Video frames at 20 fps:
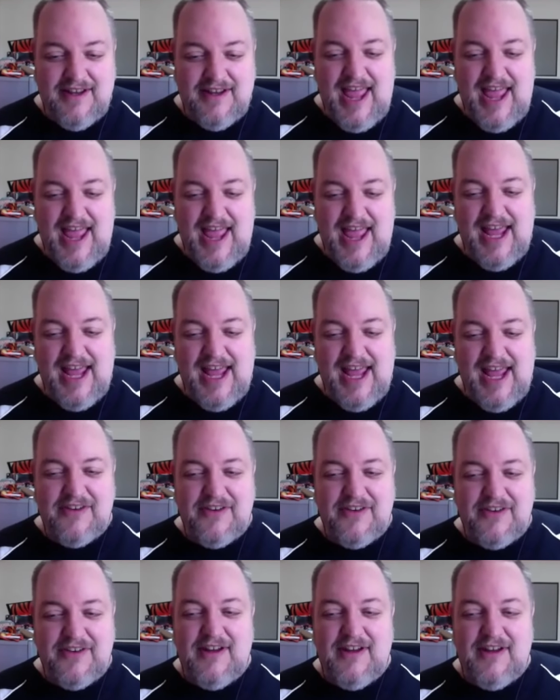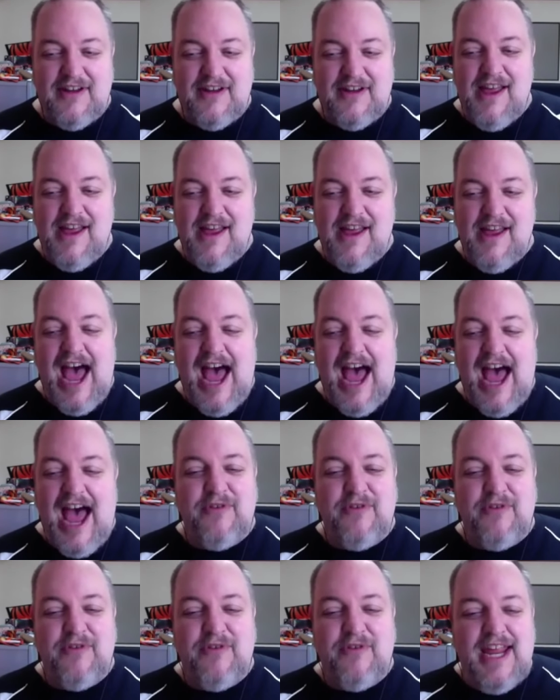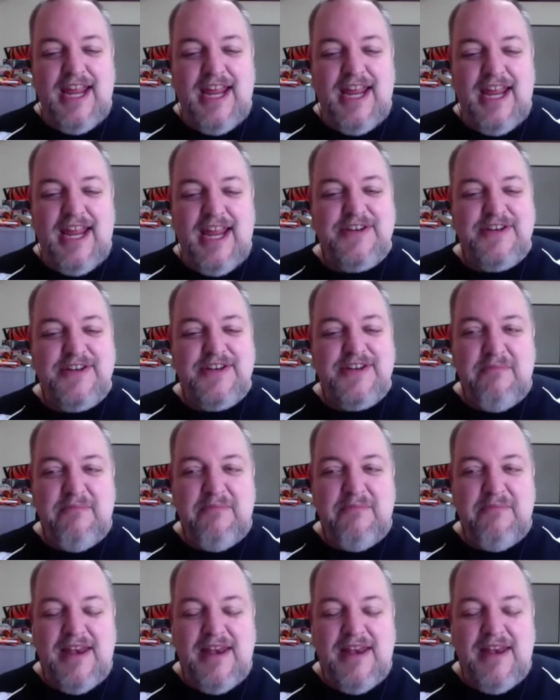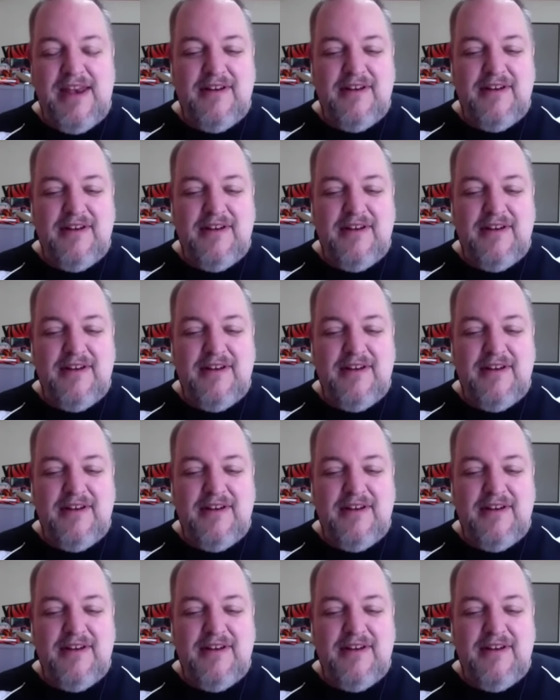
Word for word: And yes, I really hate to They're admit, cool. I